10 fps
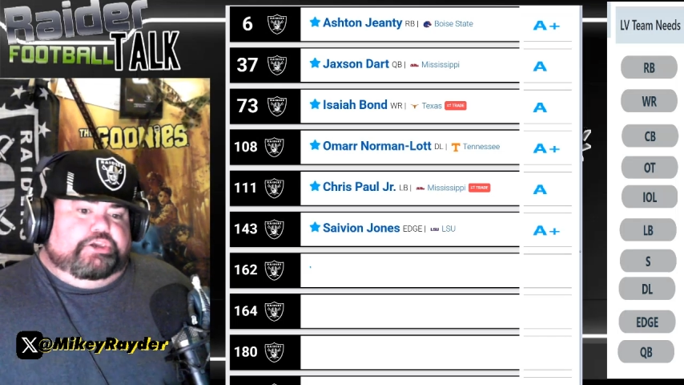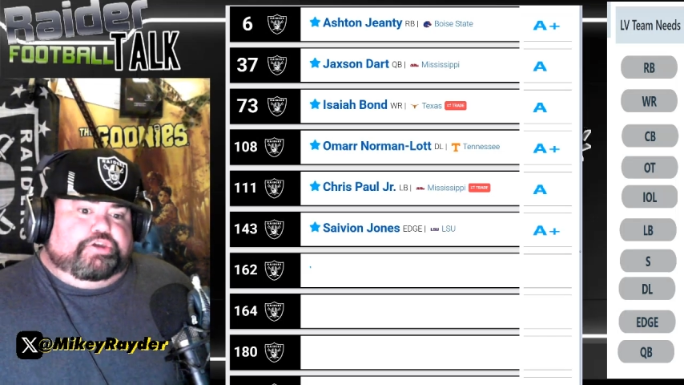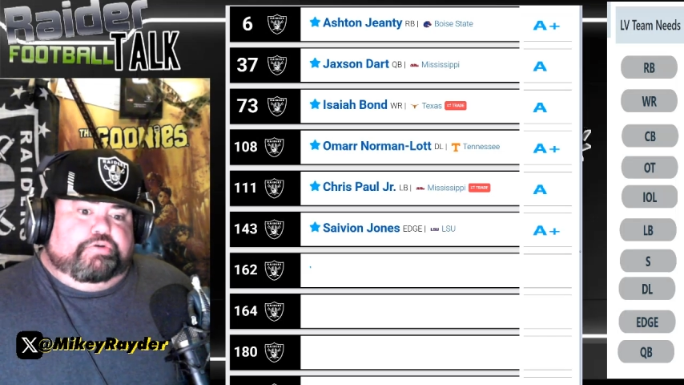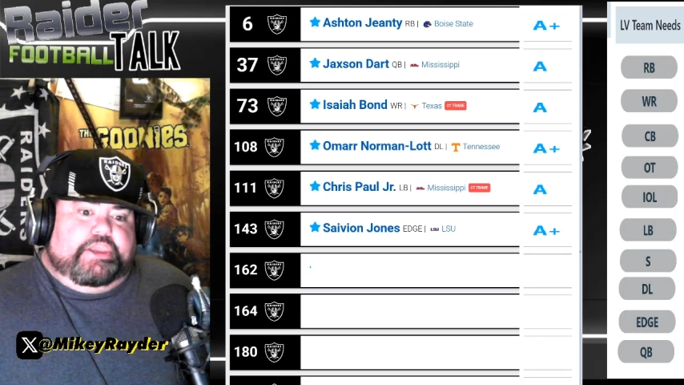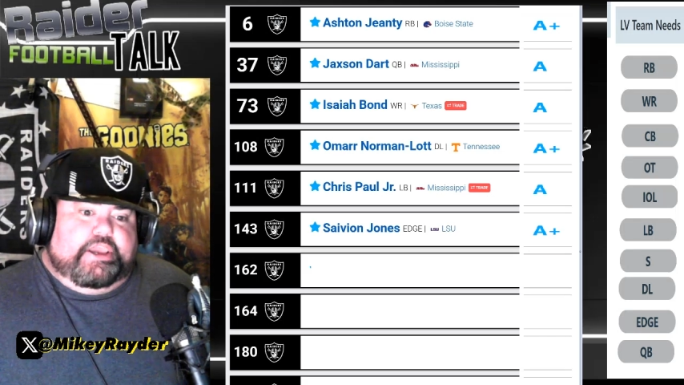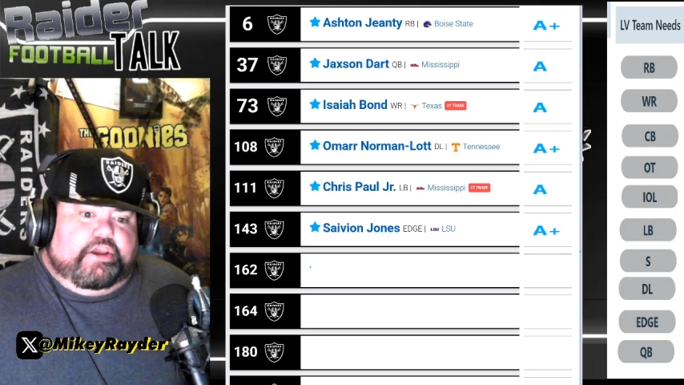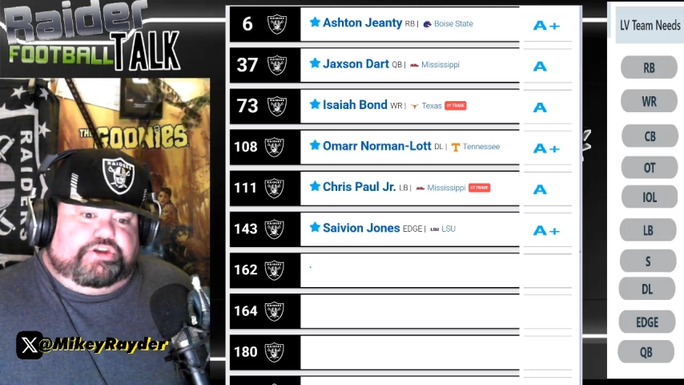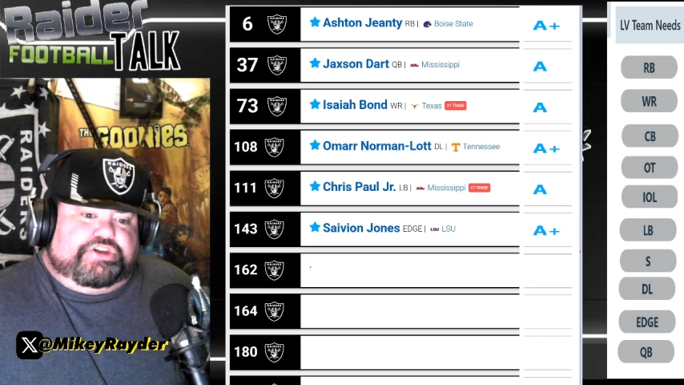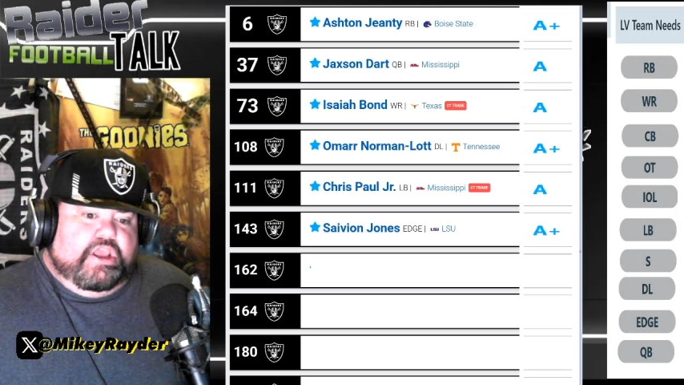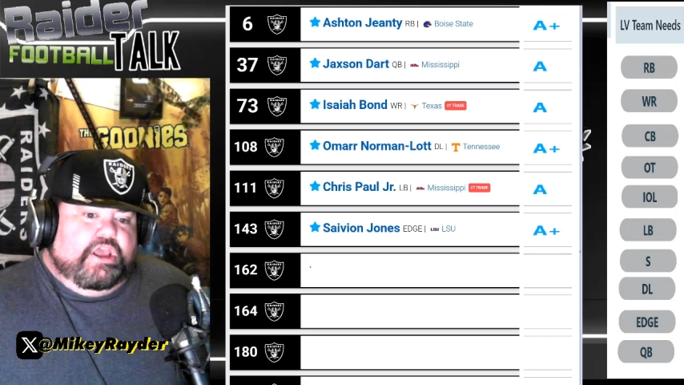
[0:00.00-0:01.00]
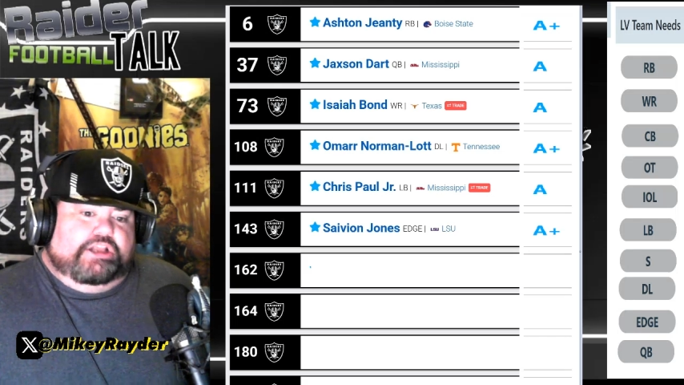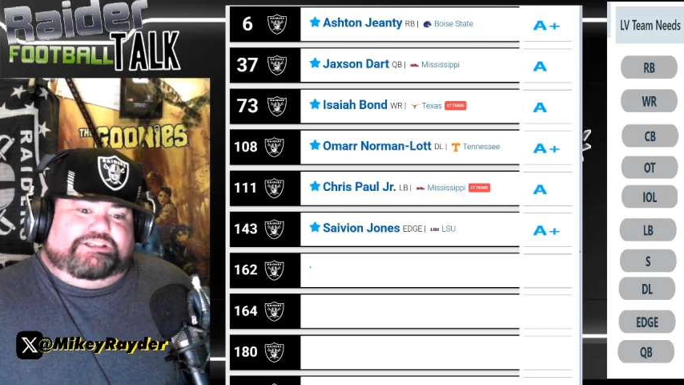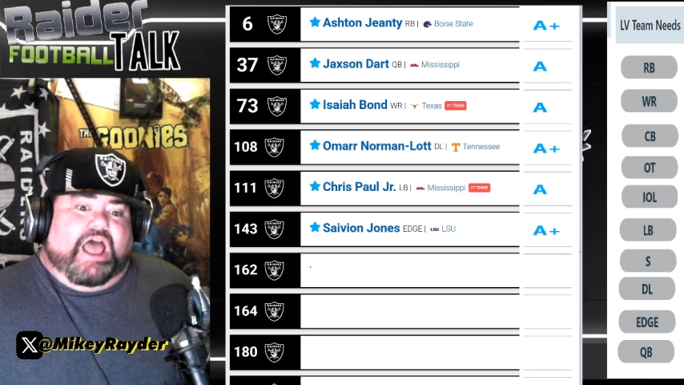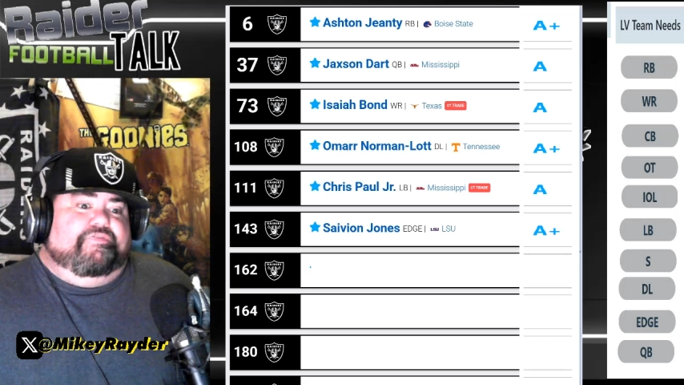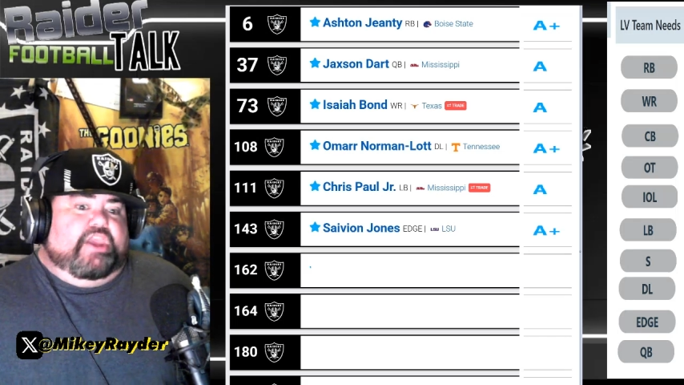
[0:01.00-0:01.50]
2 years,
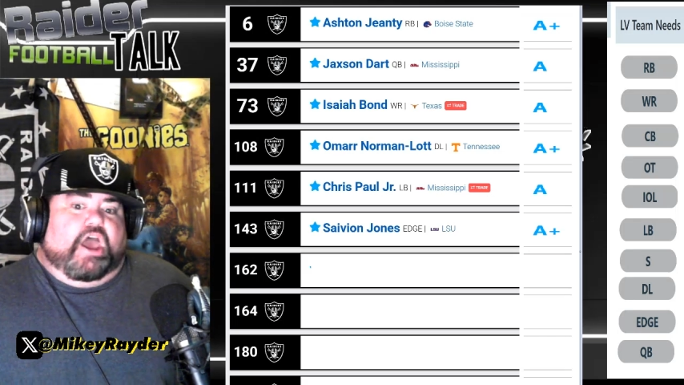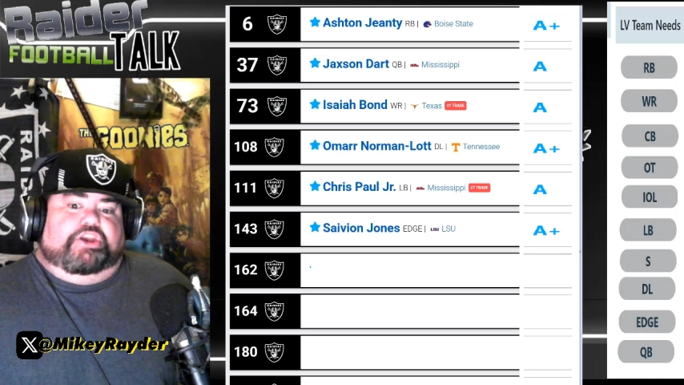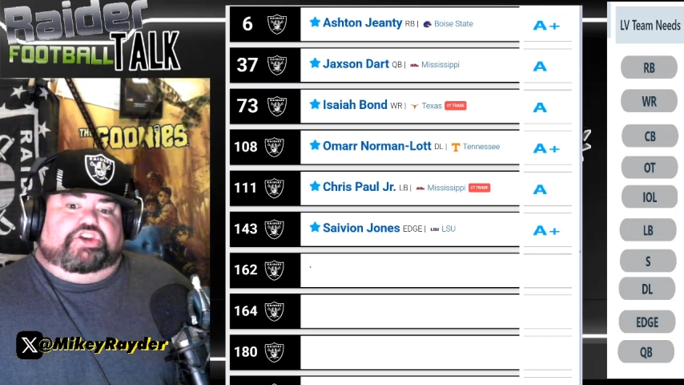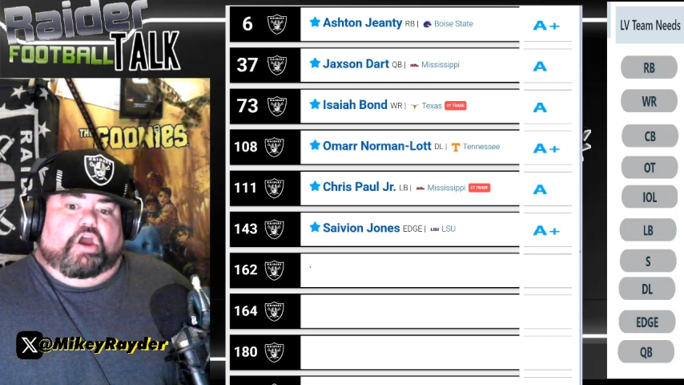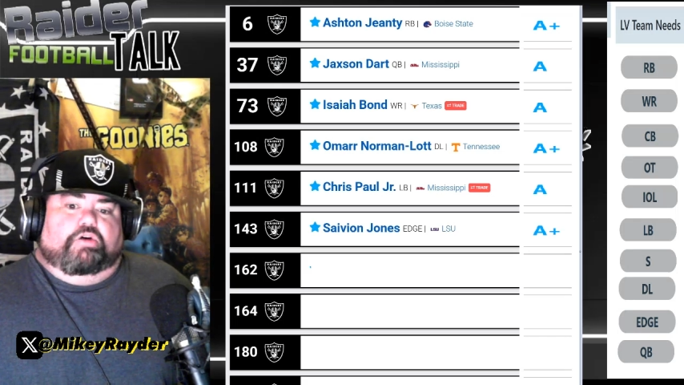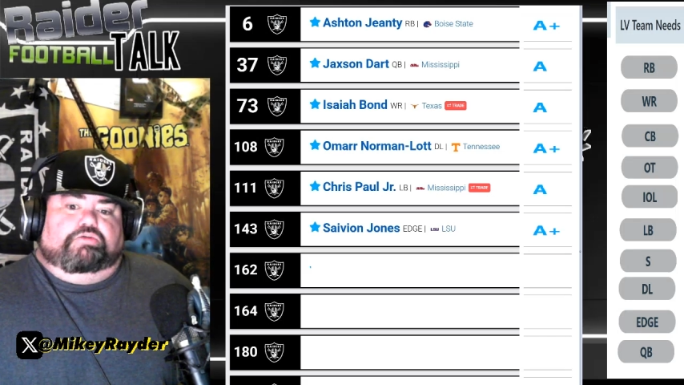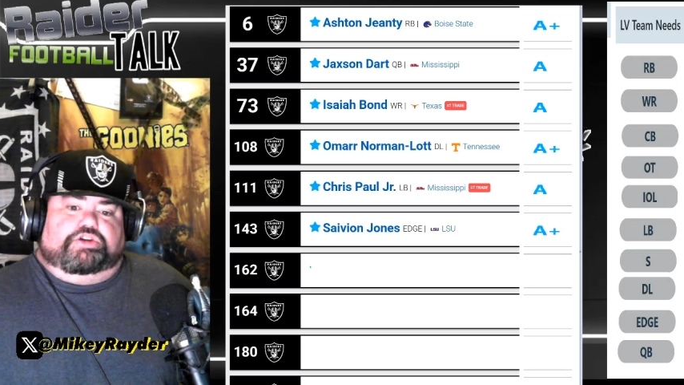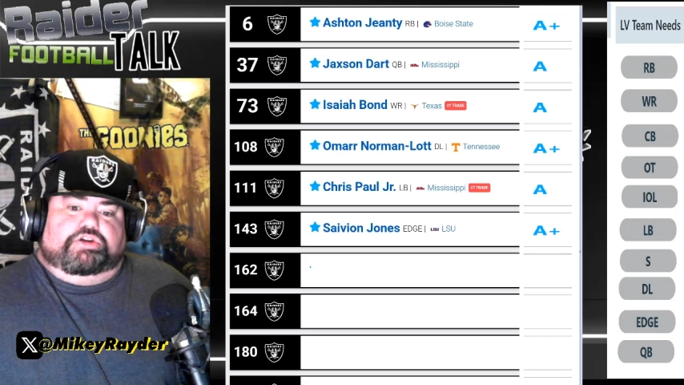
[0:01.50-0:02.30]
Savion Jones.